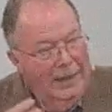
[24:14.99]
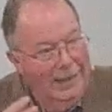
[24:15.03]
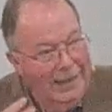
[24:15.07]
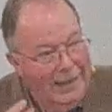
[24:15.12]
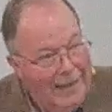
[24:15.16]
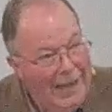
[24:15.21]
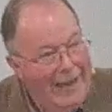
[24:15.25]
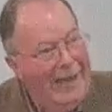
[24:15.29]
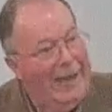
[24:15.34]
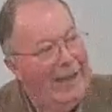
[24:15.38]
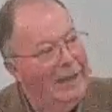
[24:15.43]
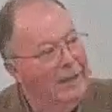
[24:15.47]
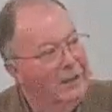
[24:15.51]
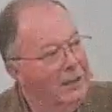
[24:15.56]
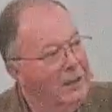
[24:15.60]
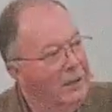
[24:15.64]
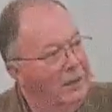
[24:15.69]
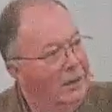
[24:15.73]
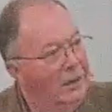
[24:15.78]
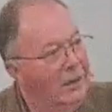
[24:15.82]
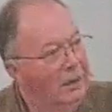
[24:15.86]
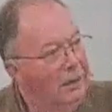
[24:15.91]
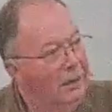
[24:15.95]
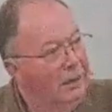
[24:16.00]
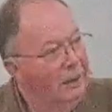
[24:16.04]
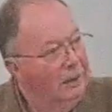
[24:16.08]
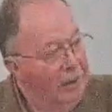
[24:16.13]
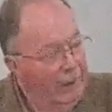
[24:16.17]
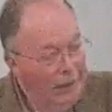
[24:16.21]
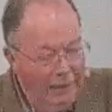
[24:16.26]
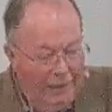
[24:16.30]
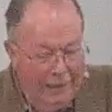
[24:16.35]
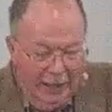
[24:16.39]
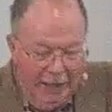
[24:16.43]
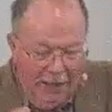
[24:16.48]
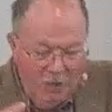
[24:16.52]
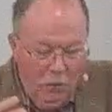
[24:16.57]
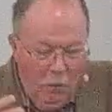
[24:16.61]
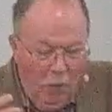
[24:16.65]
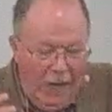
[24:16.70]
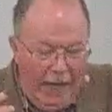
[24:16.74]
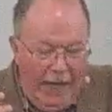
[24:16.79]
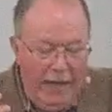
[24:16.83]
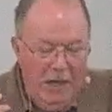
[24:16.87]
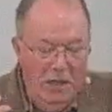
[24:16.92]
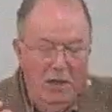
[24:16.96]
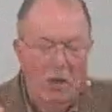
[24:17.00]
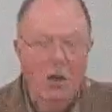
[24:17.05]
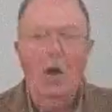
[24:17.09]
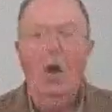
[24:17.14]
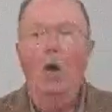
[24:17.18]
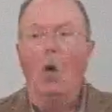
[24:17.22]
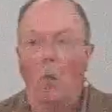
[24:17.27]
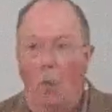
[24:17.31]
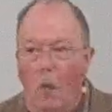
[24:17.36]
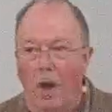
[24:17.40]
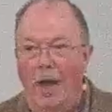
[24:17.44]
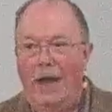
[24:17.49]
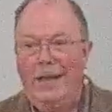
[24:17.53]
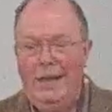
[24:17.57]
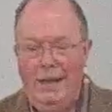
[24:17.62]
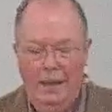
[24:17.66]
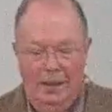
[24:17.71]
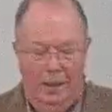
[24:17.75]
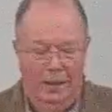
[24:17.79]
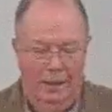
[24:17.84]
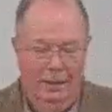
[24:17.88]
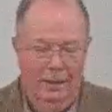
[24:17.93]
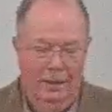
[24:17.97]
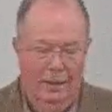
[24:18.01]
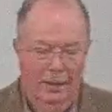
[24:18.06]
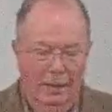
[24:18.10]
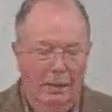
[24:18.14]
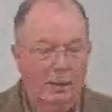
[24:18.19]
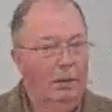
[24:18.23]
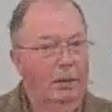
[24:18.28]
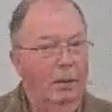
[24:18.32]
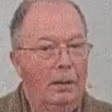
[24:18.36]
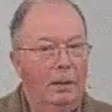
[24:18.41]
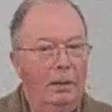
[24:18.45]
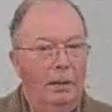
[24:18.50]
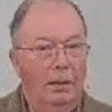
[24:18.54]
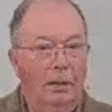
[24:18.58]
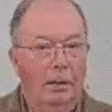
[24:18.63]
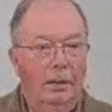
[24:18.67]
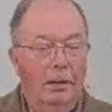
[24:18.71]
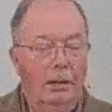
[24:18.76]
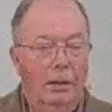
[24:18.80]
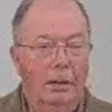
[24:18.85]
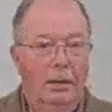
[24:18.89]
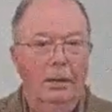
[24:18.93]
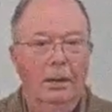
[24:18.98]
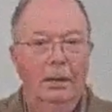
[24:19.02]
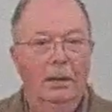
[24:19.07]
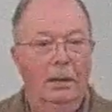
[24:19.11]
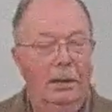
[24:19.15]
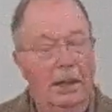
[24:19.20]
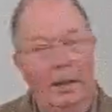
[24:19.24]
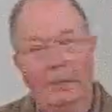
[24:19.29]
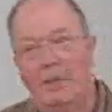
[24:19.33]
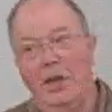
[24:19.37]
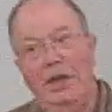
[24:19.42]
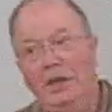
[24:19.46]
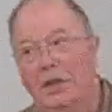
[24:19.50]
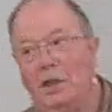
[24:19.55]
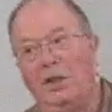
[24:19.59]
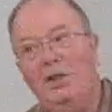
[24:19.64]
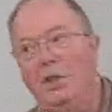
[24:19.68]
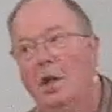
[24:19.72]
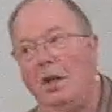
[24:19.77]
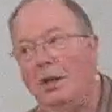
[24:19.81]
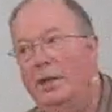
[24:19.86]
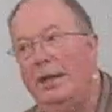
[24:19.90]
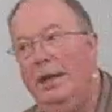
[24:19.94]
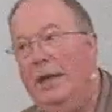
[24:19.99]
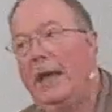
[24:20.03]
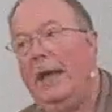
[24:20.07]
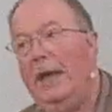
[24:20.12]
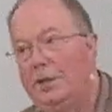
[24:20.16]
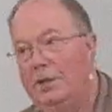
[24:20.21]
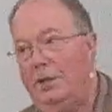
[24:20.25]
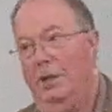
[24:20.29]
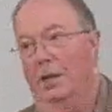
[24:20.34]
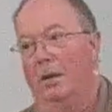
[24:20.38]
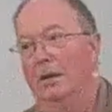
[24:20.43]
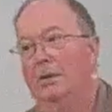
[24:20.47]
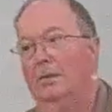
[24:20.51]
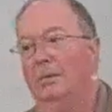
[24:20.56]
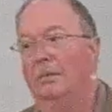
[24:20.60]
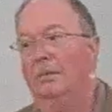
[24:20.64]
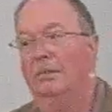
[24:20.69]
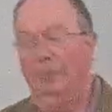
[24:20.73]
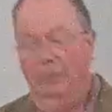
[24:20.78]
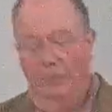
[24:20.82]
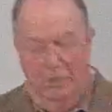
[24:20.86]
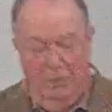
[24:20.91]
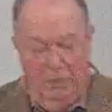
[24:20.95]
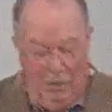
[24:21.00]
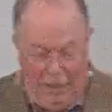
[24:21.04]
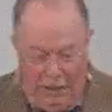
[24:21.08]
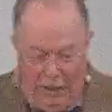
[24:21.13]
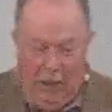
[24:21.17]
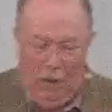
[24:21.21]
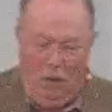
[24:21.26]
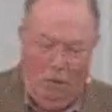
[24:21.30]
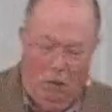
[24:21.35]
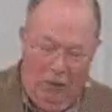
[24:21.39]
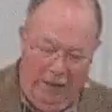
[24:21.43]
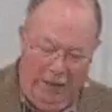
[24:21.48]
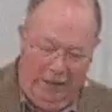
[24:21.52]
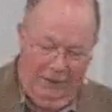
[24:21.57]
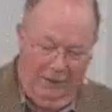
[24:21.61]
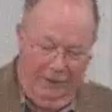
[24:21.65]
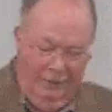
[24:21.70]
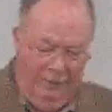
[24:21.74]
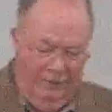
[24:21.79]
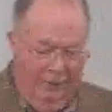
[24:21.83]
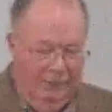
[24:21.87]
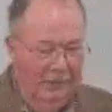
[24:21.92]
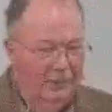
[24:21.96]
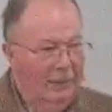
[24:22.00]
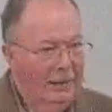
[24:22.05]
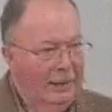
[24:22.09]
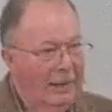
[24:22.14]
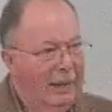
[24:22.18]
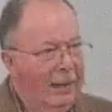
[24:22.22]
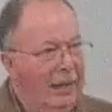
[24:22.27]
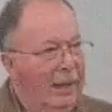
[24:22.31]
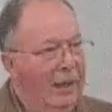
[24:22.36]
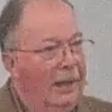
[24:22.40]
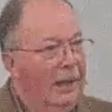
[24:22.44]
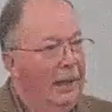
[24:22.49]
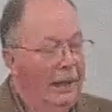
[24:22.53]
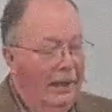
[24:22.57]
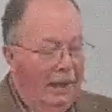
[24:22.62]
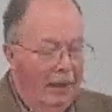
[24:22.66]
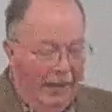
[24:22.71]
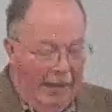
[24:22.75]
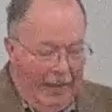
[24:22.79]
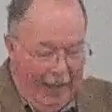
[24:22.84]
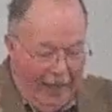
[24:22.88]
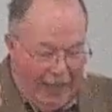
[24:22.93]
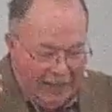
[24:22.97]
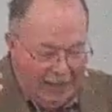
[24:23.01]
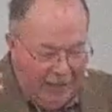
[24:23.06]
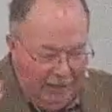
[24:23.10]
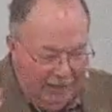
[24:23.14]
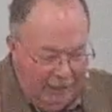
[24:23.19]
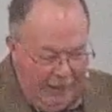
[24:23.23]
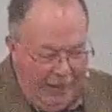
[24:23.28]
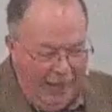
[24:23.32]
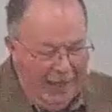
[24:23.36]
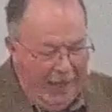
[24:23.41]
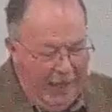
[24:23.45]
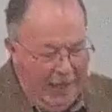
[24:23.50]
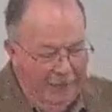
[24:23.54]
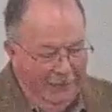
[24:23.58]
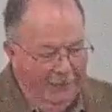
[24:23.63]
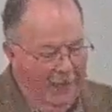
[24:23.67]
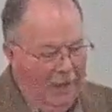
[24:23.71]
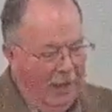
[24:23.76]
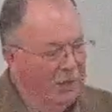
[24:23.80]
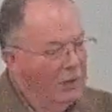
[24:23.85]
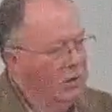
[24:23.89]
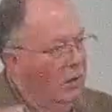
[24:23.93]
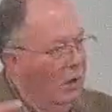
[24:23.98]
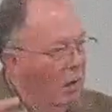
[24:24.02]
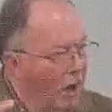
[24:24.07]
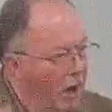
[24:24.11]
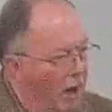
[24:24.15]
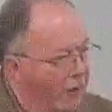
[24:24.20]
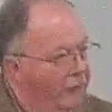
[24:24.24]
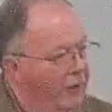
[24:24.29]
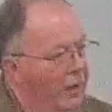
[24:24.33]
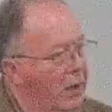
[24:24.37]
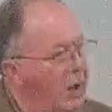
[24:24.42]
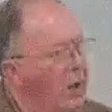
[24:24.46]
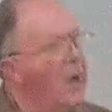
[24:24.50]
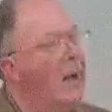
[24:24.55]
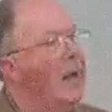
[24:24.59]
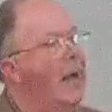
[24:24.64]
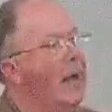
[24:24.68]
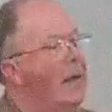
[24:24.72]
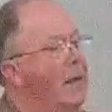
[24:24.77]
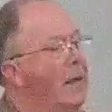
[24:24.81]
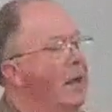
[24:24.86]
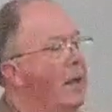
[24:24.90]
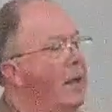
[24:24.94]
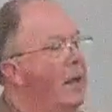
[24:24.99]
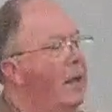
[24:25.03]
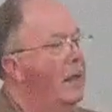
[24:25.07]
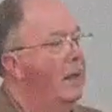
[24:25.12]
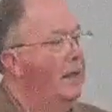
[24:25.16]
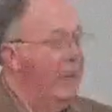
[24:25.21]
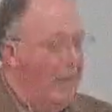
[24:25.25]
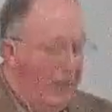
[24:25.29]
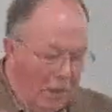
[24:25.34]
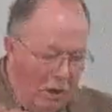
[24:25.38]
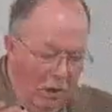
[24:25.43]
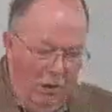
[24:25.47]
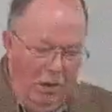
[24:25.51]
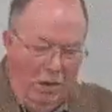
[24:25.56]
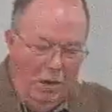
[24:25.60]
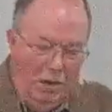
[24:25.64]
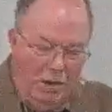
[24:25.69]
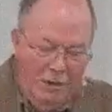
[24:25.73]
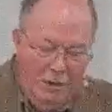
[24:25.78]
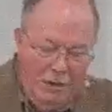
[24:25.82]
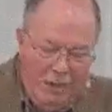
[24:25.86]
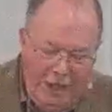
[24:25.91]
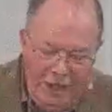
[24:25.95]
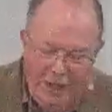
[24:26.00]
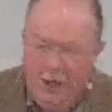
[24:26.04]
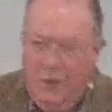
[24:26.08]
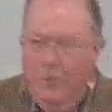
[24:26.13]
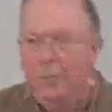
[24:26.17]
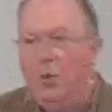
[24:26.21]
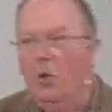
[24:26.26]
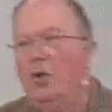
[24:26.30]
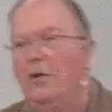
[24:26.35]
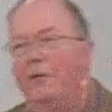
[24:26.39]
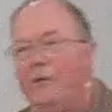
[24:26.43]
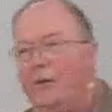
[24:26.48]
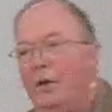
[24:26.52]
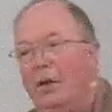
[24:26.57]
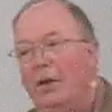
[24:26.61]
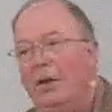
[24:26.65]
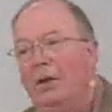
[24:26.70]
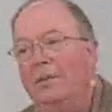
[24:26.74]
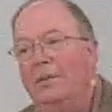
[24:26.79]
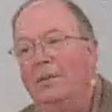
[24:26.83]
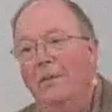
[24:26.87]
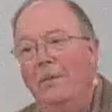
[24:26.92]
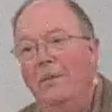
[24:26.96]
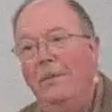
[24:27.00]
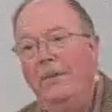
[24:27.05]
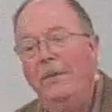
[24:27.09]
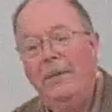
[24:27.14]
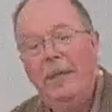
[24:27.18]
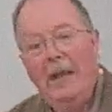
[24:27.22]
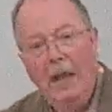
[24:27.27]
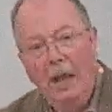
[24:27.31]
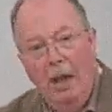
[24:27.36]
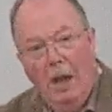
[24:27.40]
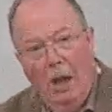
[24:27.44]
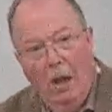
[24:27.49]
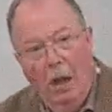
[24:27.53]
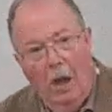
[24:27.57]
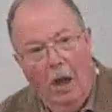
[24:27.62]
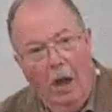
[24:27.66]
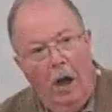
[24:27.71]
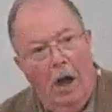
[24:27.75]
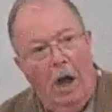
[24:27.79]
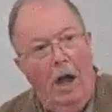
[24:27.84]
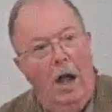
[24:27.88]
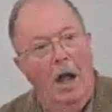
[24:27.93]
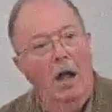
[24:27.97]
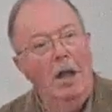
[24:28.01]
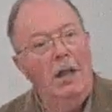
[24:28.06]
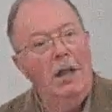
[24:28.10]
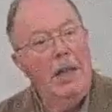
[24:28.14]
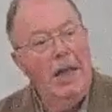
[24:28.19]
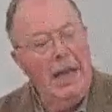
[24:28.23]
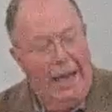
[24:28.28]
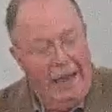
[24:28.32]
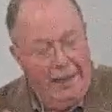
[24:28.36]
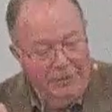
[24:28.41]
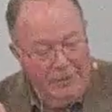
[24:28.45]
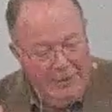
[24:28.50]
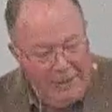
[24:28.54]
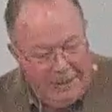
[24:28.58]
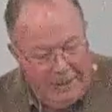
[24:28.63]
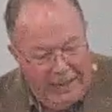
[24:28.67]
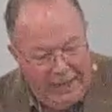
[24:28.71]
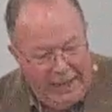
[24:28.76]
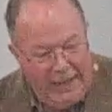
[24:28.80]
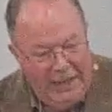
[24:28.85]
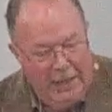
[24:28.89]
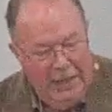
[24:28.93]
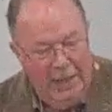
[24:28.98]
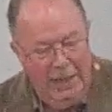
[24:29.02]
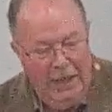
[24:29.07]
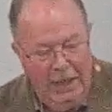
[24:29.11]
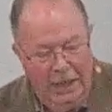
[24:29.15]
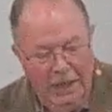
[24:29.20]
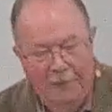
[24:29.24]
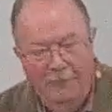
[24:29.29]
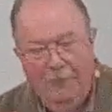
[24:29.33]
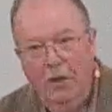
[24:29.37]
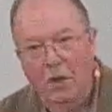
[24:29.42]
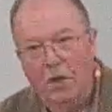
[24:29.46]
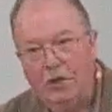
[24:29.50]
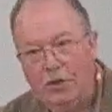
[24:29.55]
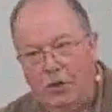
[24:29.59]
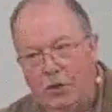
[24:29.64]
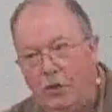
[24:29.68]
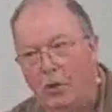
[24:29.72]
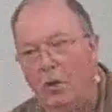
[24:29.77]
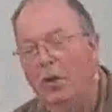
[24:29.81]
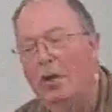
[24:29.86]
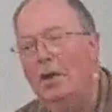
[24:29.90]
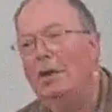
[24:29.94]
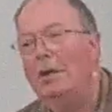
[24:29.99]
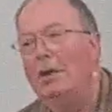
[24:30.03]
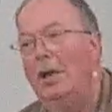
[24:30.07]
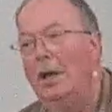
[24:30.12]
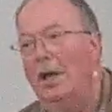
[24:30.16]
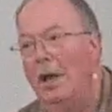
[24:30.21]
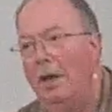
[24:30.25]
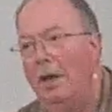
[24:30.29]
That is why no one, and I'm not just talking to guys here, no one has a life to offer God that earns his approval. All have sinned and fall short